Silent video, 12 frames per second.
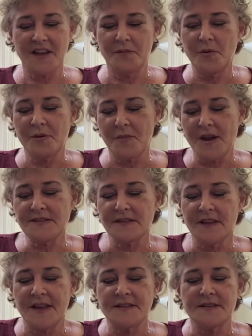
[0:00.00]
a book by
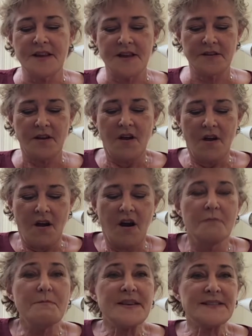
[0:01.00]
Celeste Nig, Our
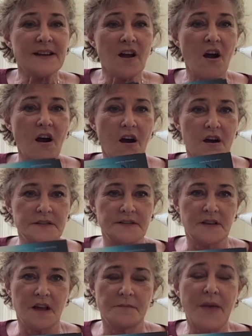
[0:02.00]
Missing
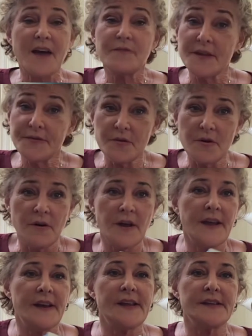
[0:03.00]
Hearts. I'm halfway through
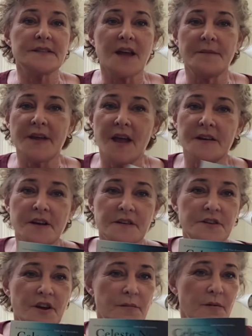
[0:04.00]
it. It's coming out in
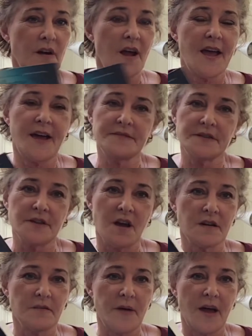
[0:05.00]
October. I have to
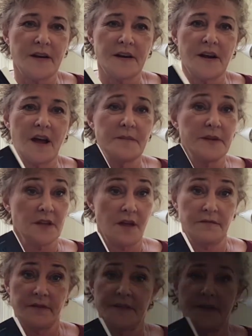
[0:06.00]
talk about it. I'm in love with